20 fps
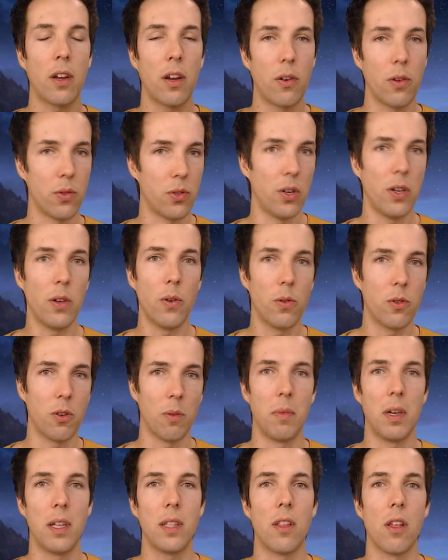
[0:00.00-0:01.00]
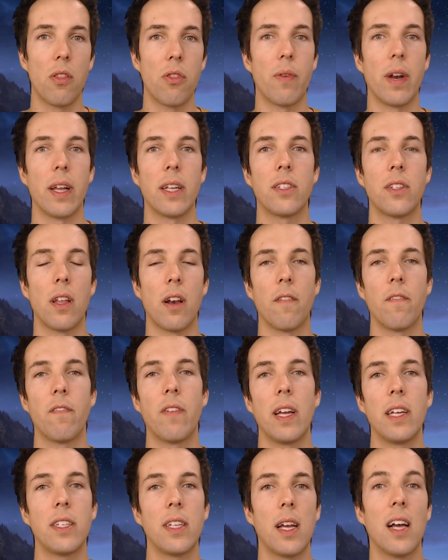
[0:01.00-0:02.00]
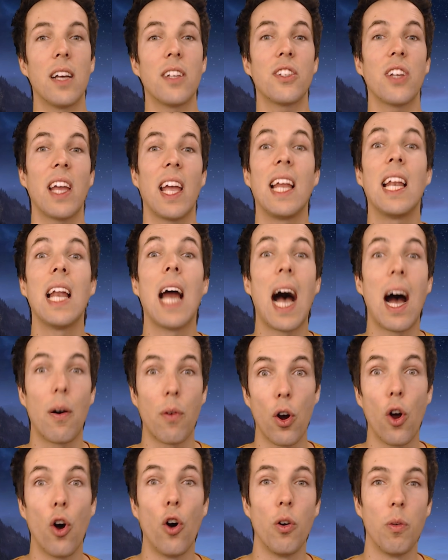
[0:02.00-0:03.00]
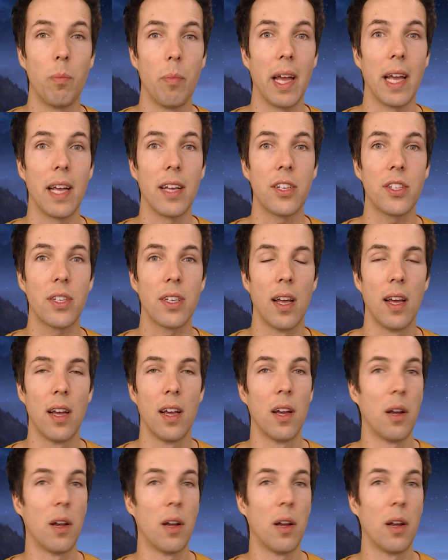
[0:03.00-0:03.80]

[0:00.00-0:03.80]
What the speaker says: continue to meet the threats that are facing us in our own base.